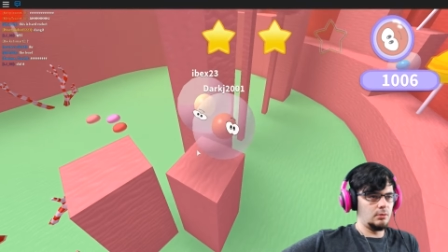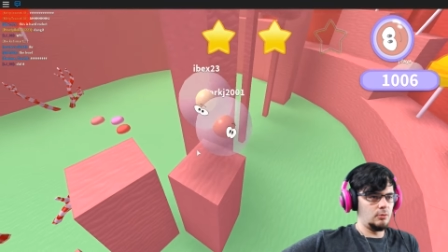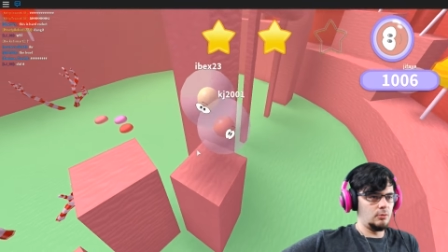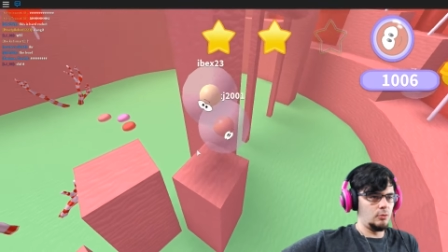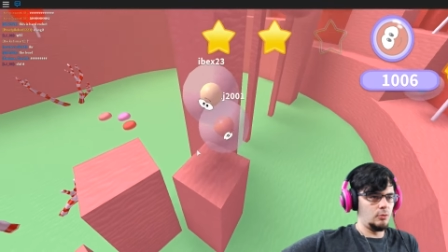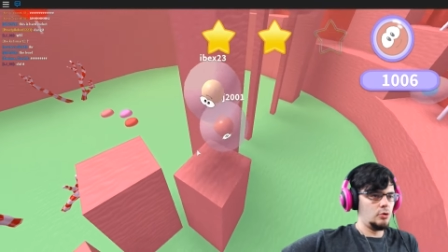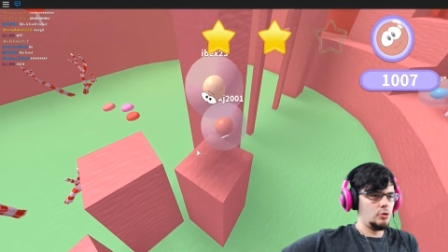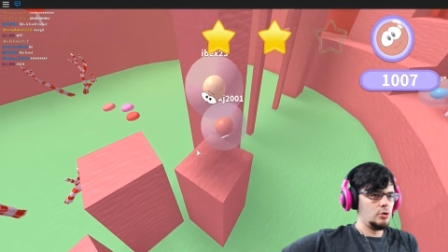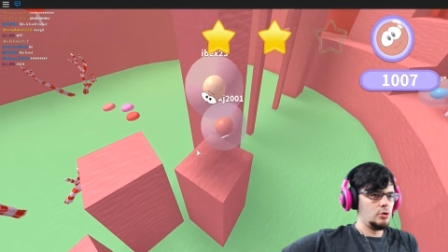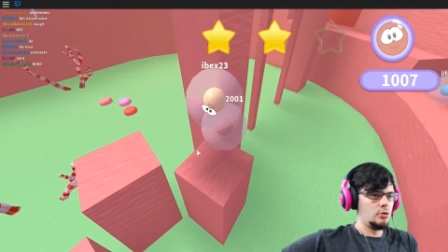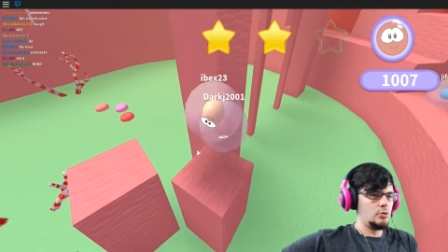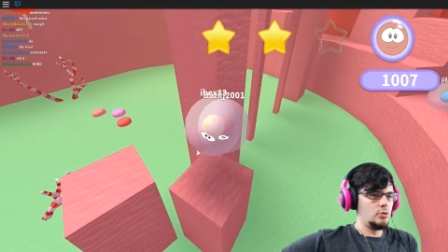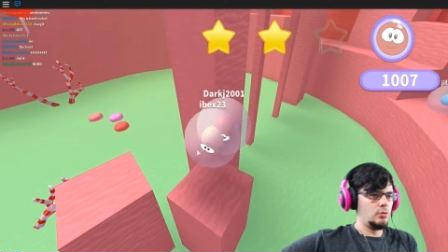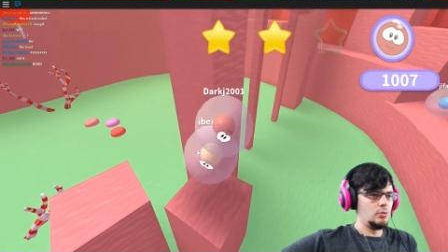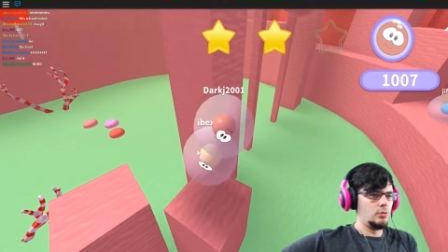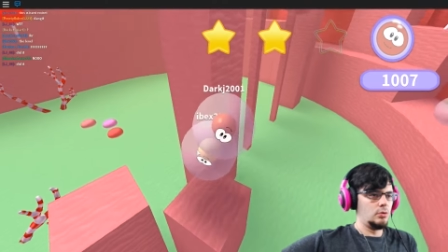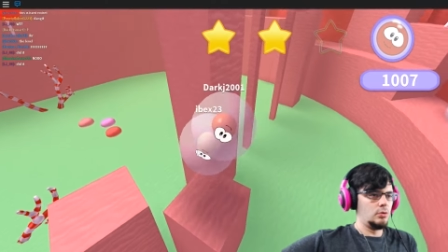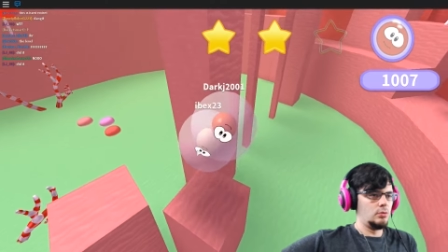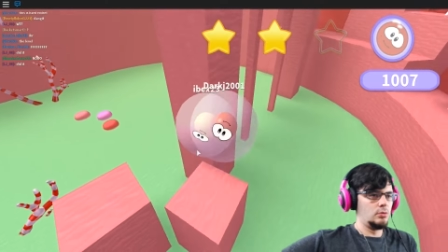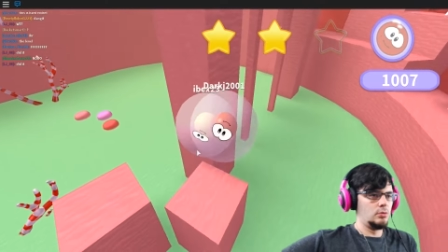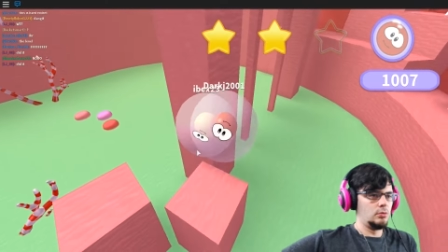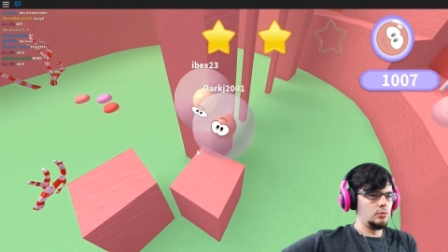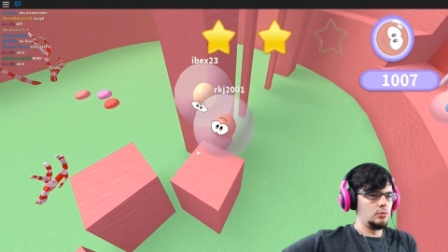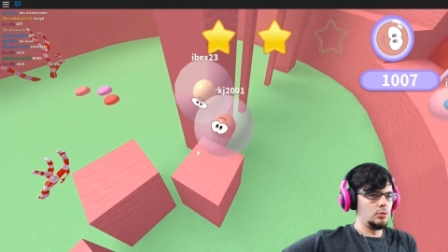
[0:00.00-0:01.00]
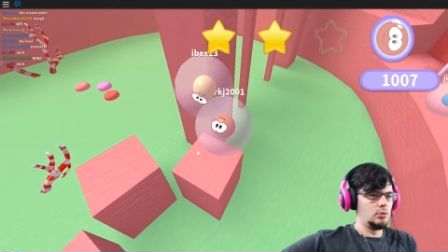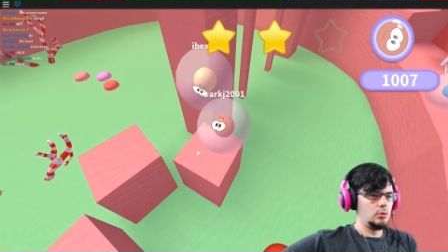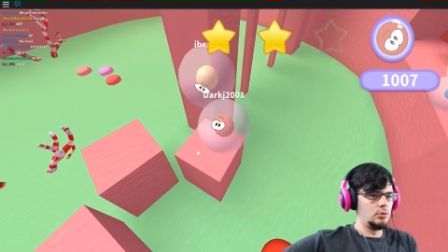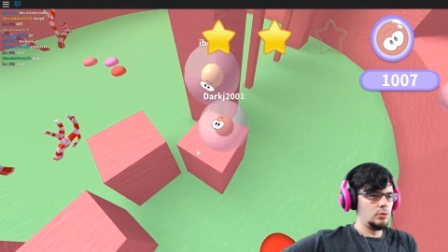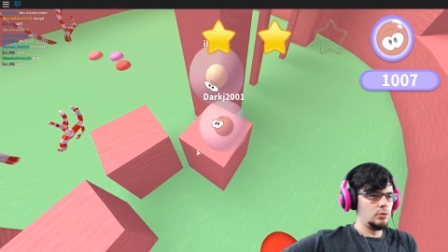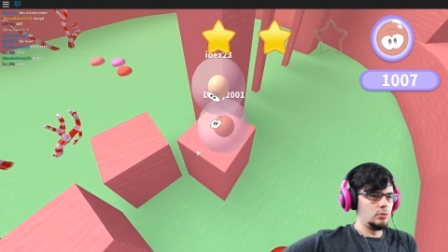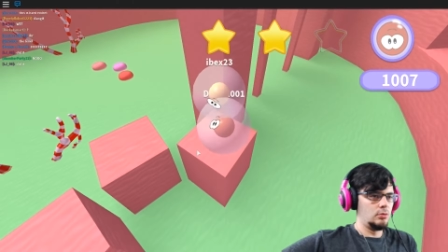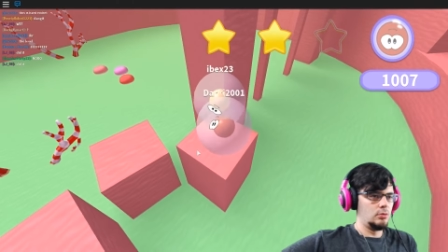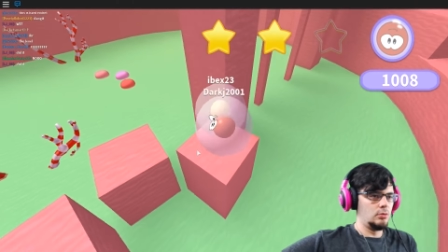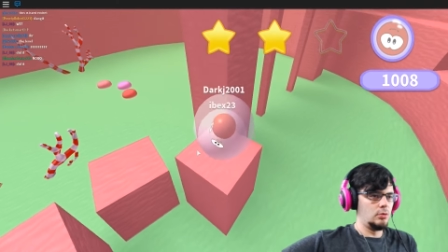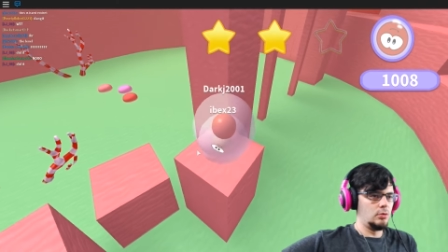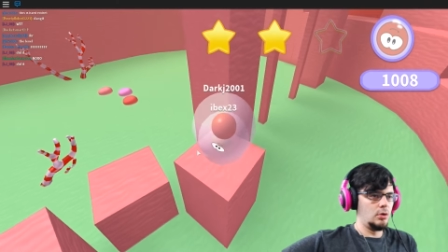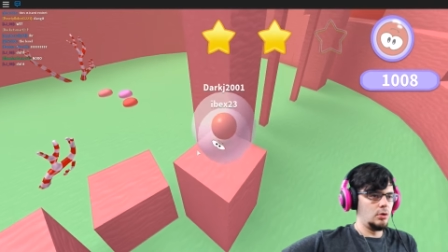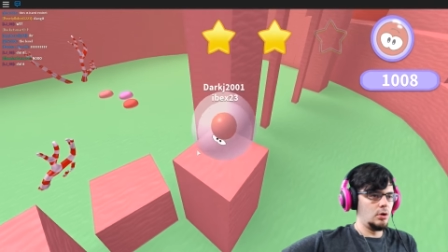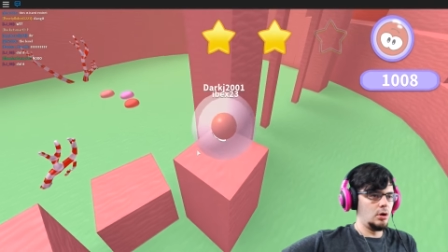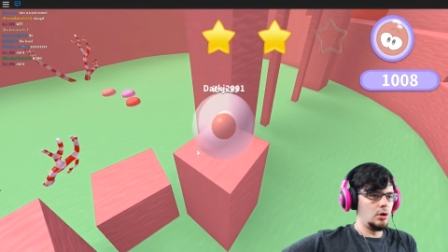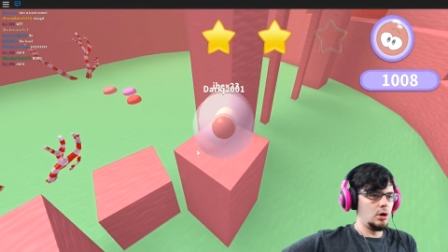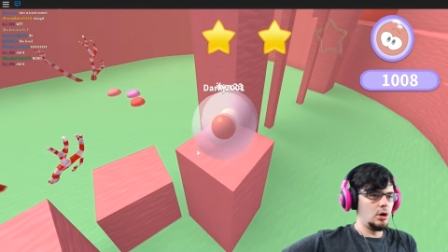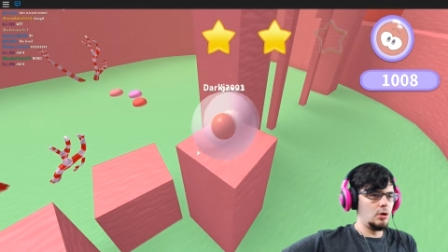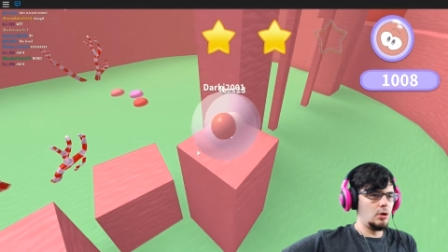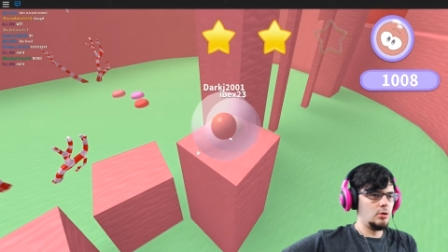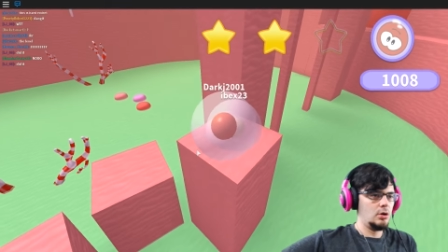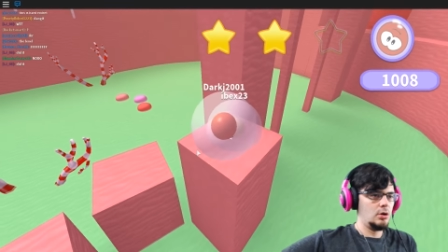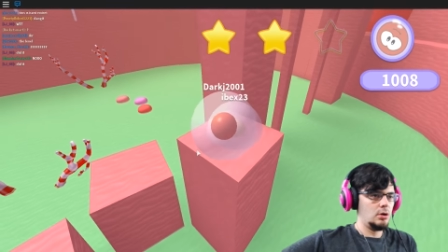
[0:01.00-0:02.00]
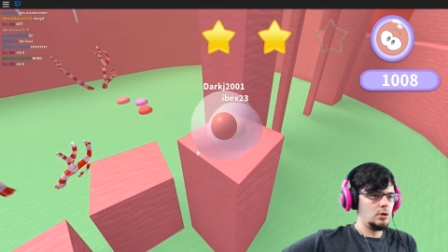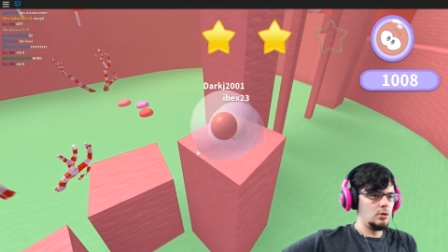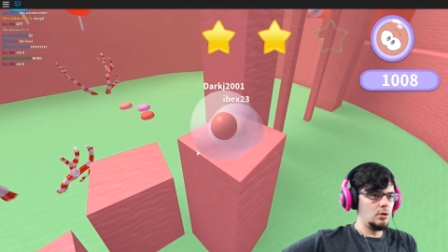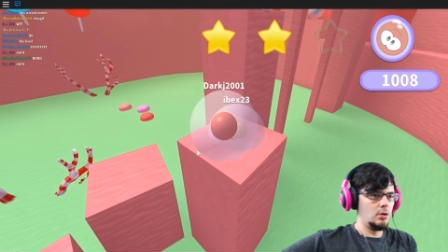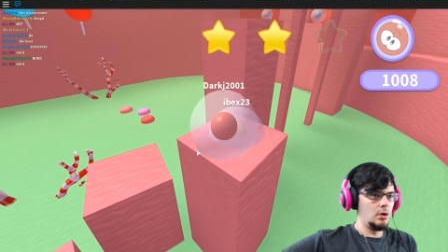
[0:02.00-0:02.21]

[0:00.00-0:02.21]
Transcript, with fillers: Whoa, whoa, whoa, whoa!